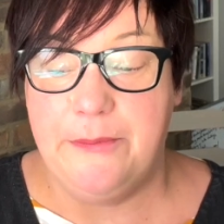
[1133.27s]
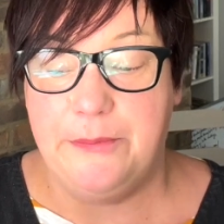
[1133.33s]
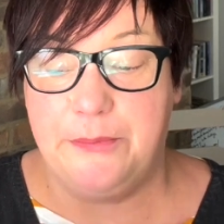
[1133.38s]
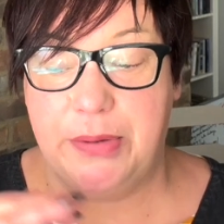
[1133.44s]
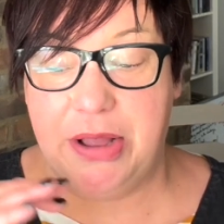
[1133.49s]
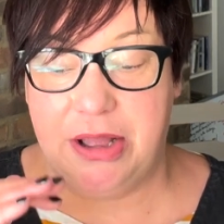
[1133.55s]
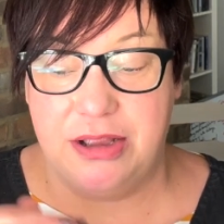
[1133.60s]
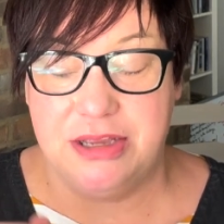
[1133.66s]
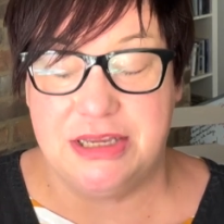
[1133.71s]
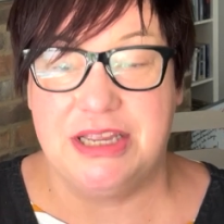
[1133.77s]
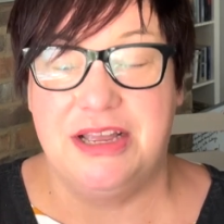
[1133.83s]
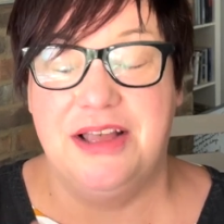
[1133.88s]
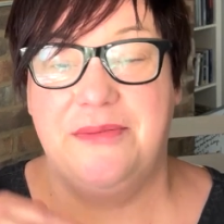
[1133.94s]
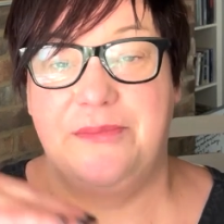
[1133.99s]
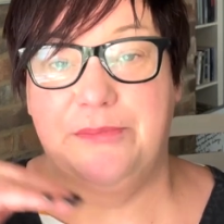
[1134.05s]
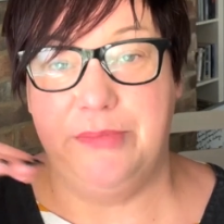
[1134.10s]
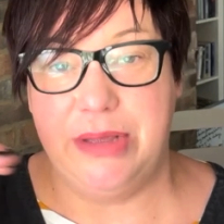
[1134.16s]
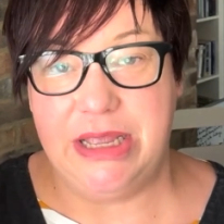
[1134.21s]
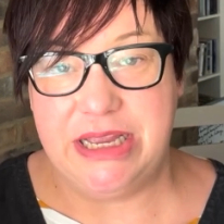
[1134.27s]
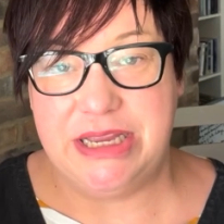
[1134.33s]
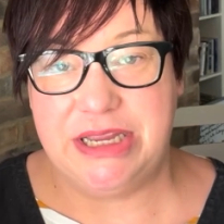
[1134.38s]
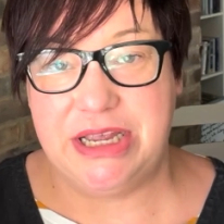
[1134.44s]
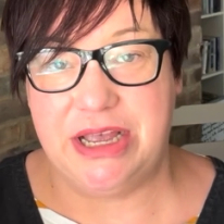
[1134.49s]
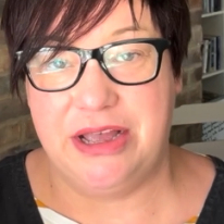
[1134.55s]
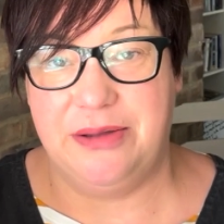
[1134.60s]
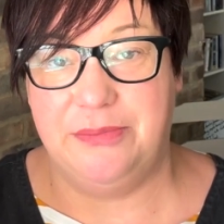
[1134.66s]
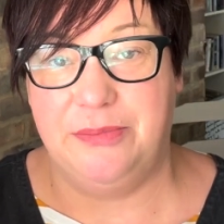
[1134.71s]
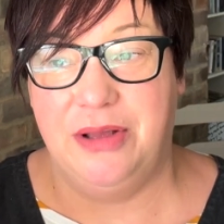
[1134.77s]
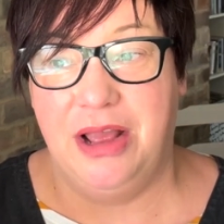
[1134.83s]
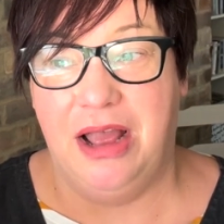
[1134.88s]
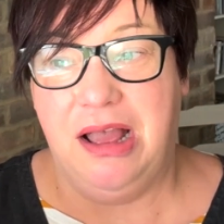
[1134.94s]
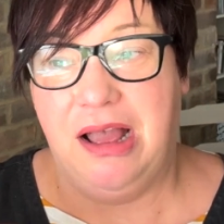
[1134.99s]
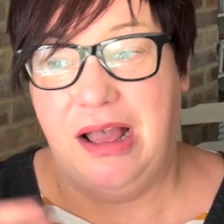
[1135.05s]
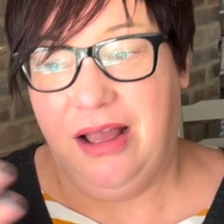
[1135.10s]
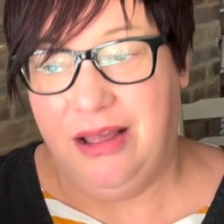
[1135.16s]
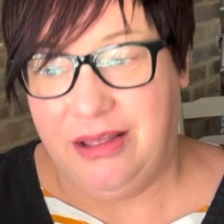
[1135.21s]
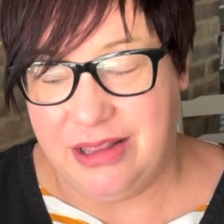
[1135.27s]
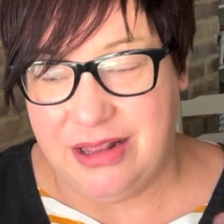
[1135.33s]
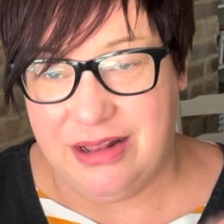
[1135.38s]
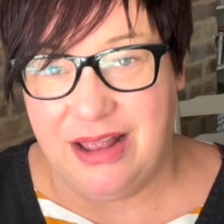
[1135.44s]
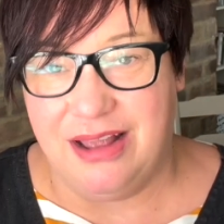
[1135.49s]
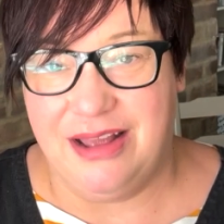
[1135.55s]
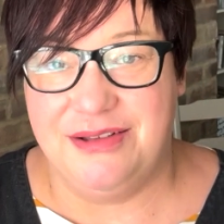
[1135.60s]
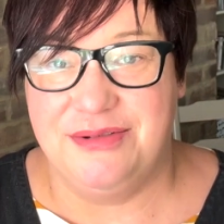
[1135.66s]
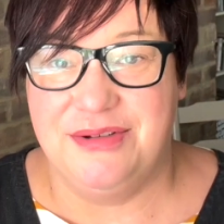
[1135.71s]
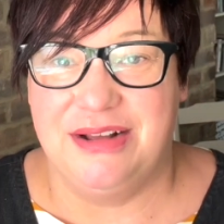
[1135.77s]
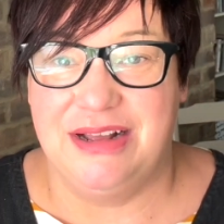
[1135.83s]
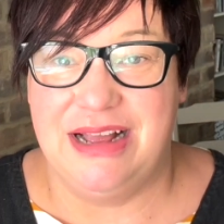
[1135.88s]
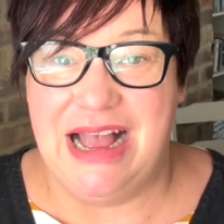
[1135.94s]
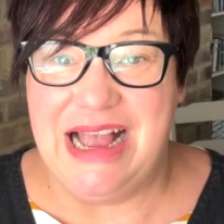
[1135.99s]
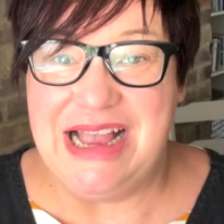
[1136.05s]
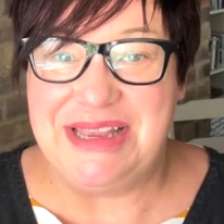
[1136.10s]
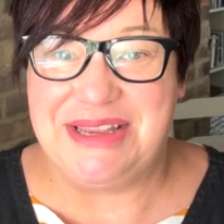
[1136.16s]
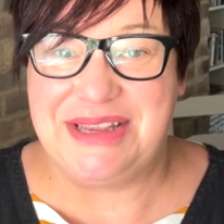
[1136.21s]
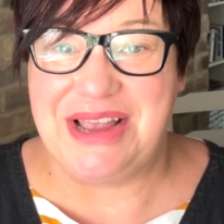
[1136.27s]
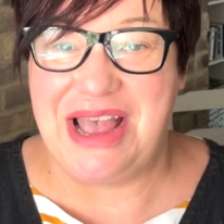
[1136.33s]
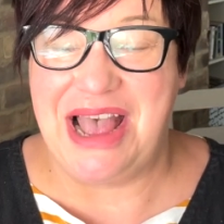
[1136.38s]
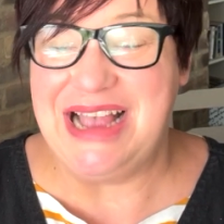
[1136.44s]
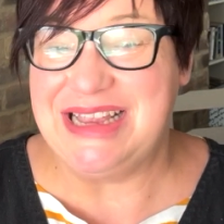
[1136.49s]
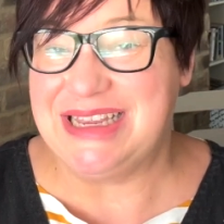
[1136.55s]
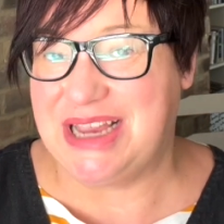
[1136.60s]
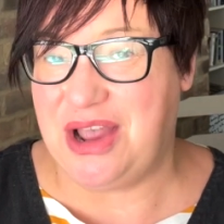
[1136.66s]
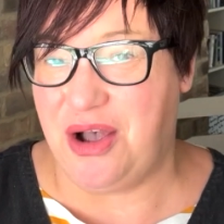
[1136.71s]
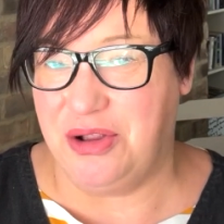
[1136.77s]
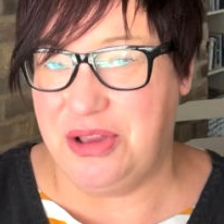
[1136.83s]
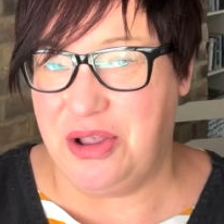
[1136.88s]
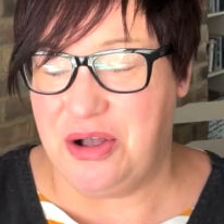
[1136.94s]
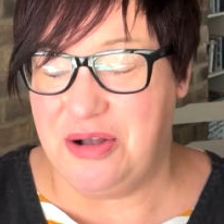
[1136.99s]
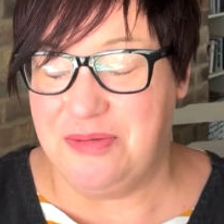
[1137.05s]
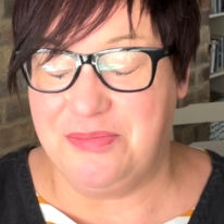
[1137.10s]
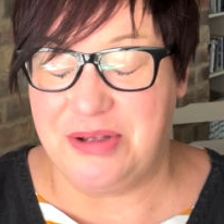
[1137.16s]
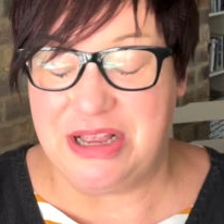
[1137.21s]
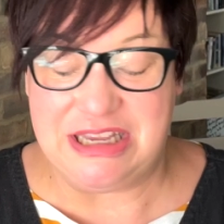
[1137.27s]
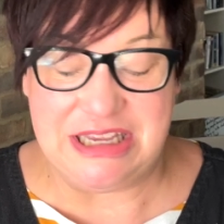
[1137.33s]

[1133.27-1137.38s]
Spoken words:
but Medium, you know, has gone up.